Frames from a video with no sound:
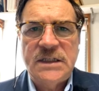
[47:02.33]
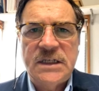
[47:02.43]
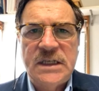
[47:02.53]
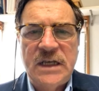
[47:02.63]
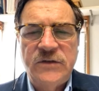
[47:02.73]

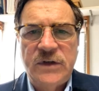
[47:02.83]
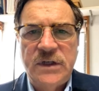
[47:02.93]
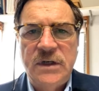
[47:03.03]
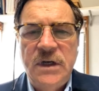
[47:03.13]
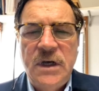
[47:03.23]
successful
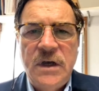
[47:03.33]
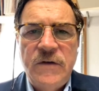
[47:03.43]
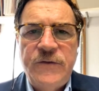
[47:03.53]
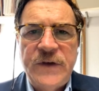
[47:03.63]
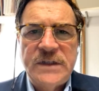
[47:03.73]
in
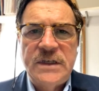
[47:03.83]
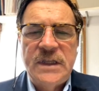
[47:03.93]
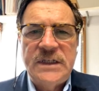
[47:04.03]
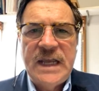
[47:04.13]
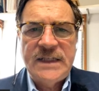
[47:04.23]
fixing
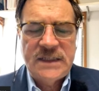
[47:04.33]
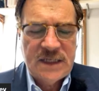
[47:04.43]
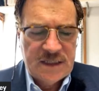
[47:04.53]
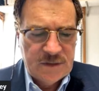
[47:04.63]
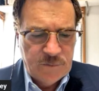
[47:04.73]
the debt
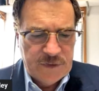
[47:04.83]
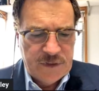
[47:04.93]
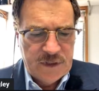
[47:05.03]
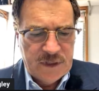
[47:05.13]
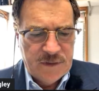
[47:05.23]
ceiling with
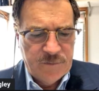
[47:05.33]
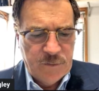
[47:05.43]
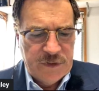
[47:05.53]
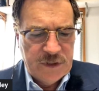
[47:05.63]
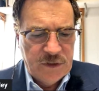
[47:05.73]

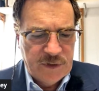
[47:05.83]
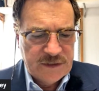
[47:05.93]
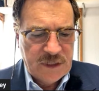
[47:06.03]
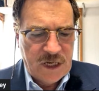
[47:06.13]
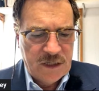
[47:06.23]
the
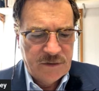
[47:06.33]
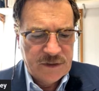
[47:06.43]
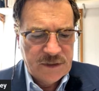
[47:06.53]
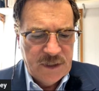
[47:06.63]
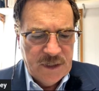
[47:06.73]
U.S.
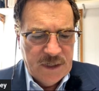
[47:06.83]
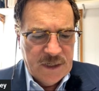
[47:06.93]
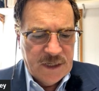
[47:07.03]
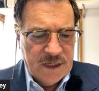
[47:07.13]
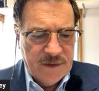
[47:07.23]
Congress.
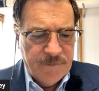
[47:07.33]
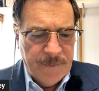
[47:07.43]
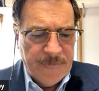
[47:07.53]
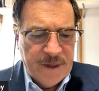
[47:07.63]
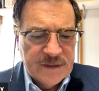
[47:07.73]

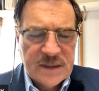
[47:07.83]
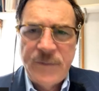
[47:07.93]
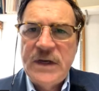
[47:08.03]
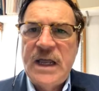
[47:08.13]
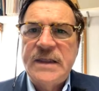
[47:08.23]

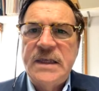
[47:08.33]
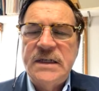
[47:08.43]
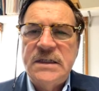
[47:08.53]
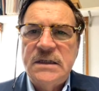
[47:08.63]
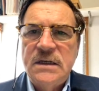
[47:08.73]
Something like
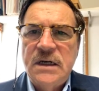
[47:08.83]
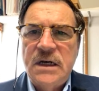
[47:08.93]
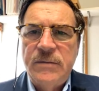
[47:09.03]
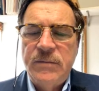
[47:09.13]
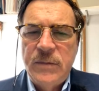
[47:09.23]
this,
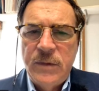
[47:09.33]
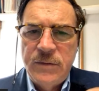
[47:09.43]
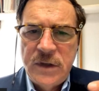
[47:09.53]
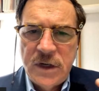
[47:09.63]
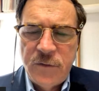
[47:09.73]

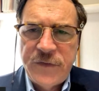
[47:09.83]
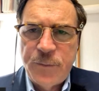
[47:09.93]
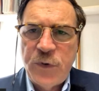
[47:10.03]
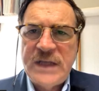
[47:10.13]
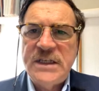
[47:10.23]
if the
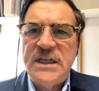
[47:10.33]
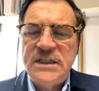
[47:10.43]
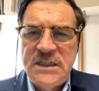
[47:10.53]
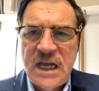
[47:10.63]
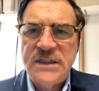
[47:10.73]

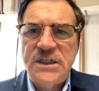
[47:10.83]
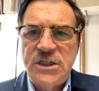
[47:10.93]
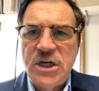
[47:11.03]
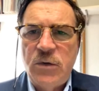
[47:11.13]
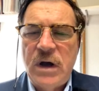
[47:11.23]
president doesn't
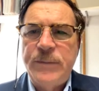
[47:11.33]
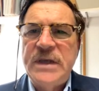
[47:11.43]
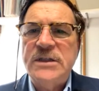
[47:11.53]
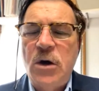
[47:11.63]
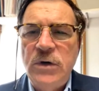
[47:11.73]
show up,
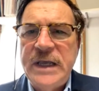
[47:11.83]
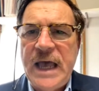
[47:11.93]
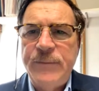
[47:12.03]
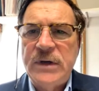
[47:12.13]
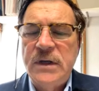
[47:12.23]
it's only
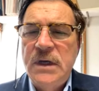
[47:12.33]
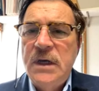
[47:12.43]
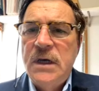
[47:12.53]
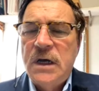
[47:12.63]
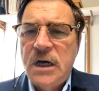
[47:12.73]
happened
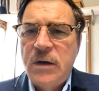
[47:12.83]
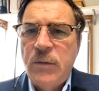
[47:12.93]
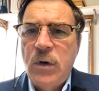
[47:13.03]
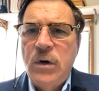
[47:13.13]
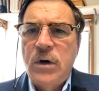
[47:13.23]

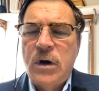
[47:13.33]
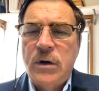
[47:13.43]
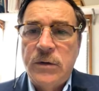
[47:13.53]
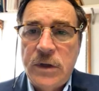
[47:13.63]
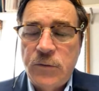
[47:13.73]

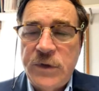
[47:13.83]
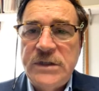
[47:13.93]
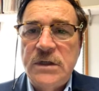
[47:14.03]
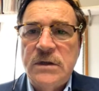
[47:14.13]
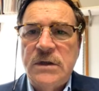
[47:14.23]
in
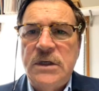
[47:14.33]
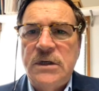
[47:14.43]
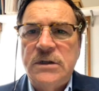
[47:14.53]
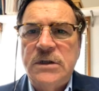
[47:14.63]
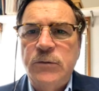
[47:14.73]
recent
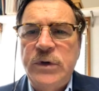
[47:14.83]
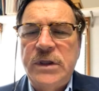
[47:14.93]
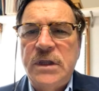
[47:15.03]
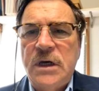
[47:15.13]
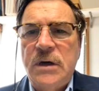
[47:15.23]
years with
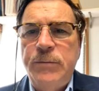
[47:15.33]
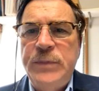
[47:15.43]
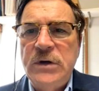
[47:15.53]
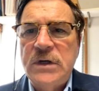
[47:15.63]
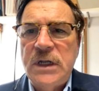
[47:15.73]

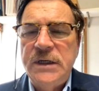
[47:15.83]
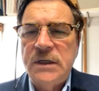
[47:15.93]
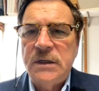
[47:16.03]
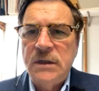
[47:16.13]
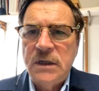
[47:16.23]
Bill
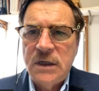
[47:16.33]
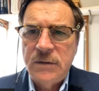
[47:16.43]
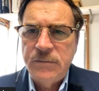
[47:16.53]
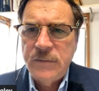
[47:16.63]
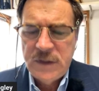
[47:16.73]
Clinton
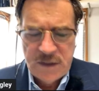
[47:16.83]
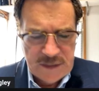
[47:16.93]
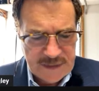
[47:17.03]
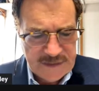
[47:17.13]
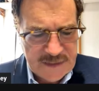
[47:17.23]
in
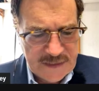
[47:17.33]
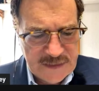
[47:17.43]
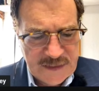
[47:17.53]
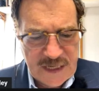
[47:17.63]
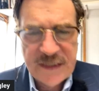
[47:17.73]

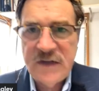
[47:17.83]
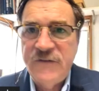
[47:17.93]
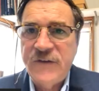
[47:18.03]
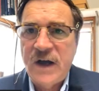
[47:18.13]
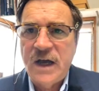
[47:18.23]

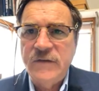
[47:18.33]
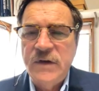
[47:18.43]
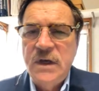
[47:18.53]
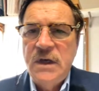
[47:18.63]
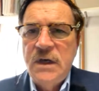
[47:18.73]
1995.
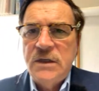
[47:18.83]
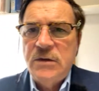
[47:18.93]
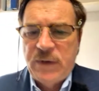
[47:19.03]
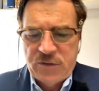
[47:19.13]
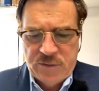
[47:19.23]
You
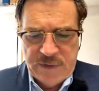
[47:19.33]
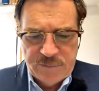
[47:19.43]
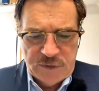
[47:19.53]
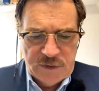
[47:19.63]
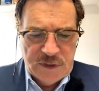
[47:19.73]
might
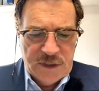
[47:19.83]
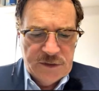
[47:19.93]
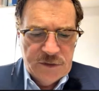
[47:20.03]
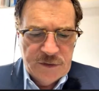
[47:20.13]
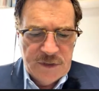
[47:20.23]
remember
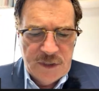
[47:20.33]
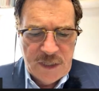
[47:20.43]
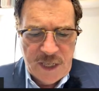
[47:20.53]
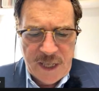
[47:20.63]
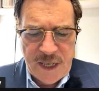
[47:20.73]
during the
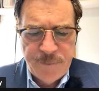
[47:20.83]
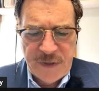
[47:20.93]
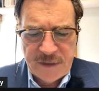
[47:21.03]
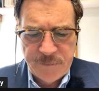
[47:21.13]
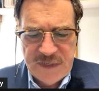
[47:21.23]

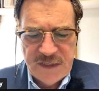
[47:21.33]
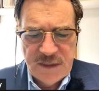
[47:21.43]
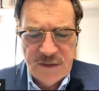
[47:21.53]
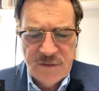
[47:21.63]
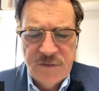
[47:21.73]
APEC
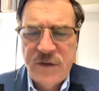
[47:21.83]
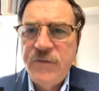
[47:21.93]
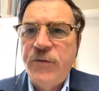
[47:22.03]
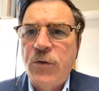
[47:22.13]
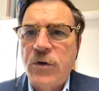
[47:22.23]
meeting
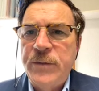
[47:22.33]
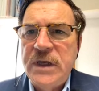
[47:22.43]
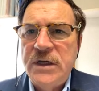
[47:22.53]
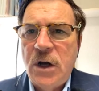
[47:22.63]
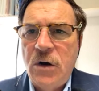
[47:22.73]
forum
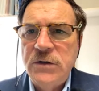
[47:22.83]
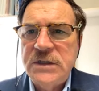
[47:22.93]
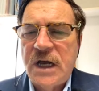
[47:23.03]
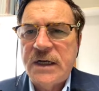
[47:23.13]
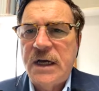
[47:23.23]
in
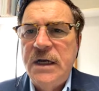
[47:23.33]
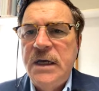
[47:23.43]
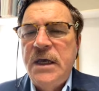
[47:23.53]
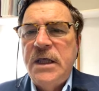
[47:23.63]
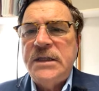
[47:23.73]
Osaka,
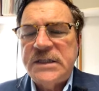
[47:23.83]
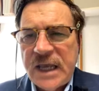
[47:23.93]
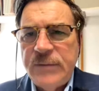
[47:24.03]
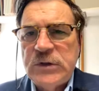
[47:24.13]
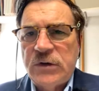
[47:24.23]

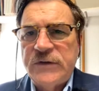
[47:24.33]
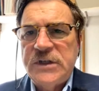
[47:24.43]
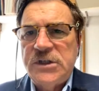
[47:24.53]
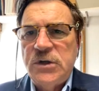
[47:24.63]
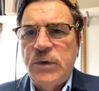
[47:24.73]
same sort of
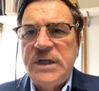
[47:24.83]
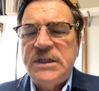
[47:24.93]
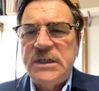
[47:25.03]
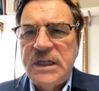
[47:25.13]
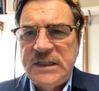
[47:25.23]

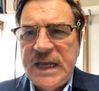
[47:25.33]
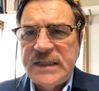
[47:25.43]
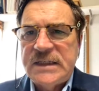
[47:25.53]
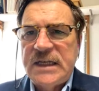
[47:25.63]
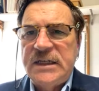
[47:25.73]
situation, the
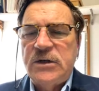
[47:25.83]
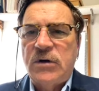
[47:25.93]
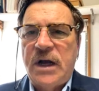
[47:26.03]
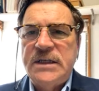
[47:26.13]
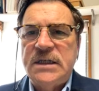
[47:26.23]
debt ceiling
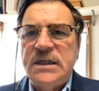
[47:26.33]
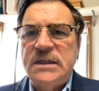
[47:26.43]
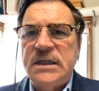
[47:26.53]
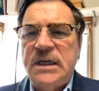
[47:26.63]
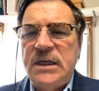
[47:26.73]

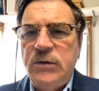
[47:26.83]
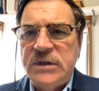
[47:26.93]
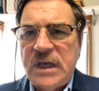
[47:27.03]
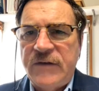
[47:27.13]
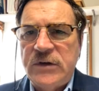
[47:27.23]
crisis, and he
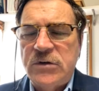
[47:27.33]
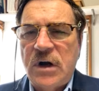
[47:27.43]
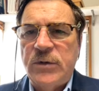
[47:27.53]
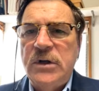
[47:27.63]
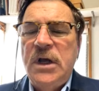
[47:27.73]
was having
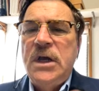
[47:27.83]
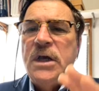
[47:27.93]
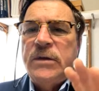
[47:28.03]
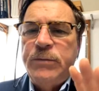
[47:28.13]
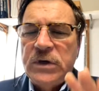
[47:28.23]
trouble.
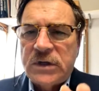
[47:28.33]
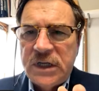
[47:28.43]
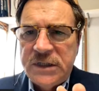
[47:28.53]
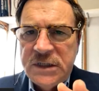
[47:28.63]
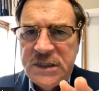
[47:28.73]
Bill
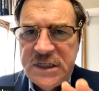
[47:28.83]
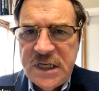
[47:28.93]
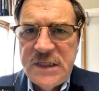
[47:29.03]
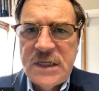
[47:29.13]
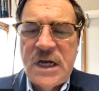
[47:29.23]
Clinton
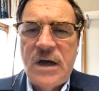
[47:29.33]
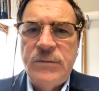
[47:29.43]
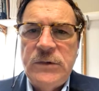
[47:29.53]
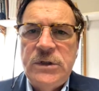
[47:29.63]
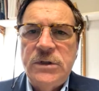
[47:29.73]
didn't
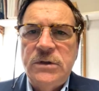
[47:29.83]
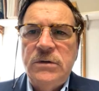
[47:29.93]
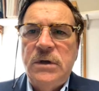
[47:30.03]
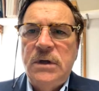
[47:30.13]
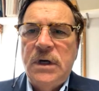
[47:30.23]
come to